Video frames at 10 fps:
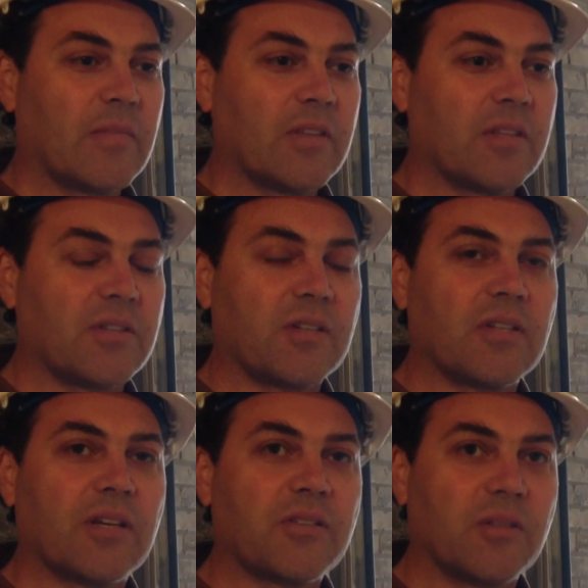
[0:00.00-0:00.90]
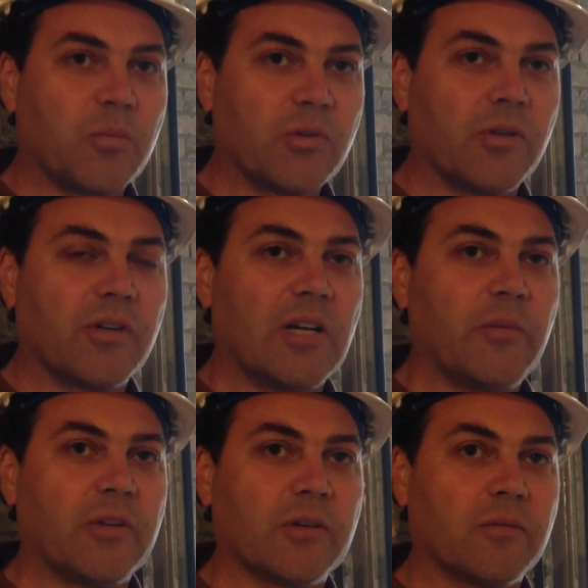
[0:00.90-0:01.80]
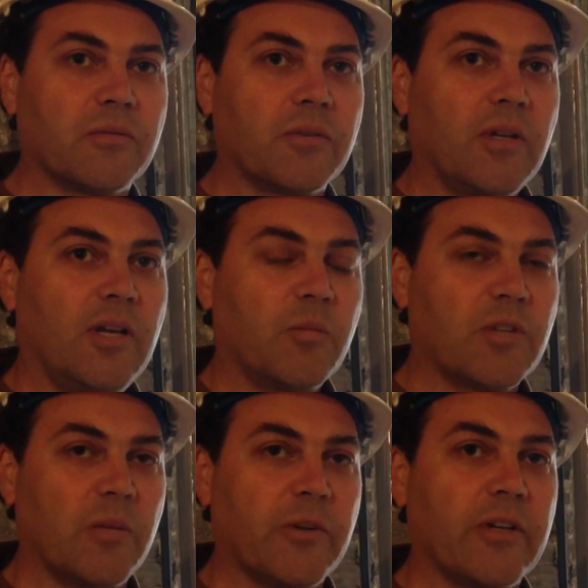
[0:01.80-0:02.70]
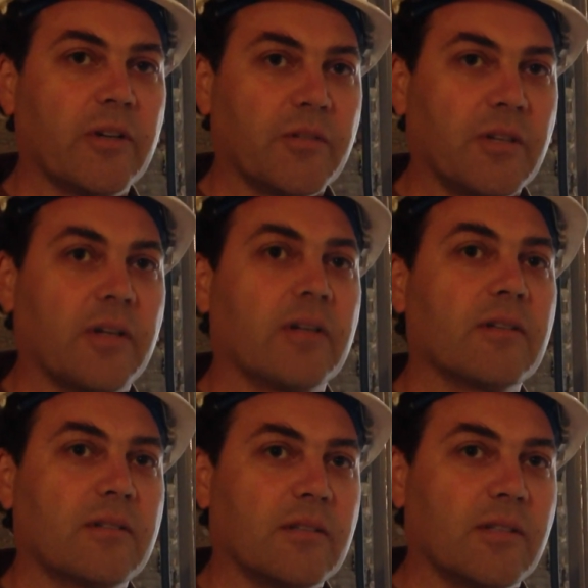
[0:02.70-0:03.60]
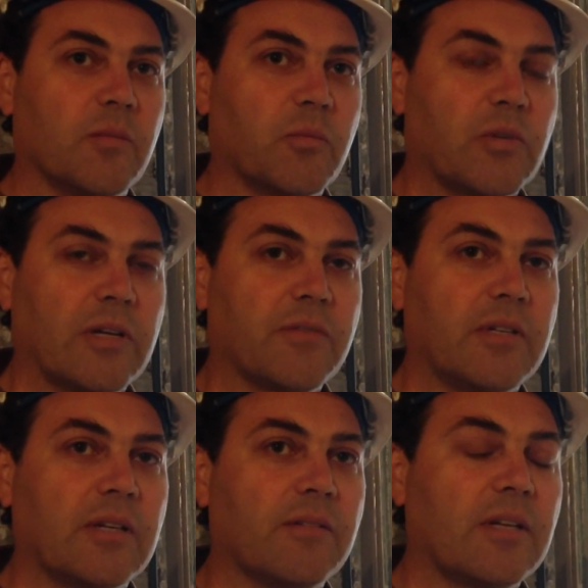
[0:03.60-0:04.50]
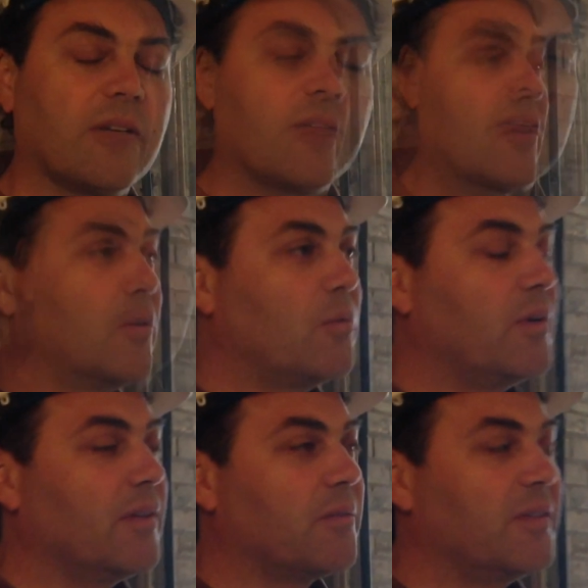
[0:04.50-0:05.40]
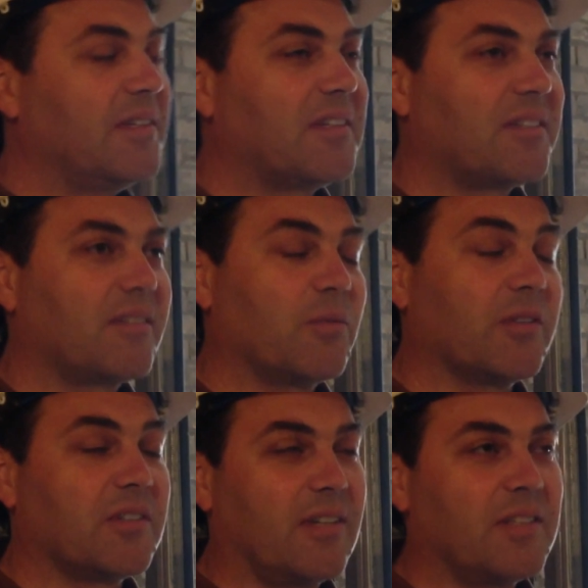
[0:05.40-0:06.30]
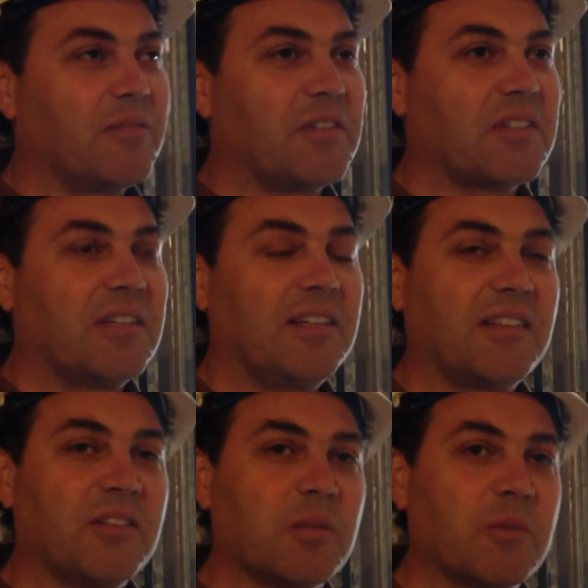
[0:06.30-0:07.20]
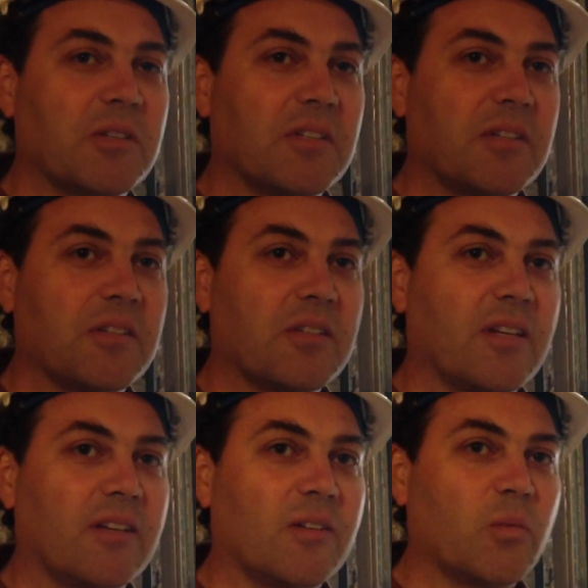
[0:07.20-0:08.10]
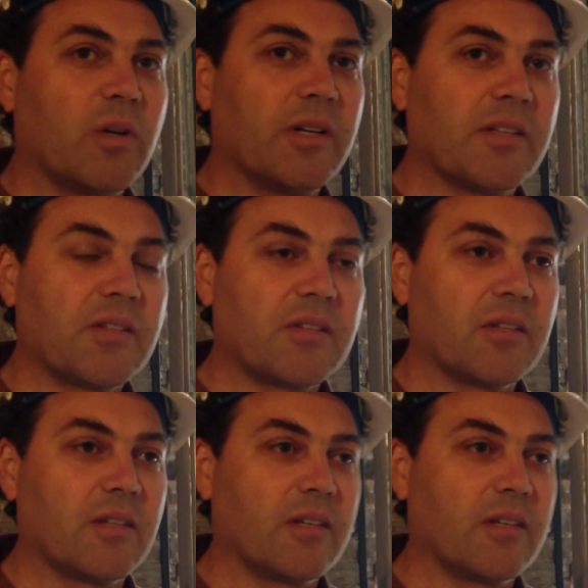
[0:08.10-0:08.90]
the success in the programming of primary health care in Brantford downtown. Oh, one of the really, well, there's lots of exciting things about this is that, one, it's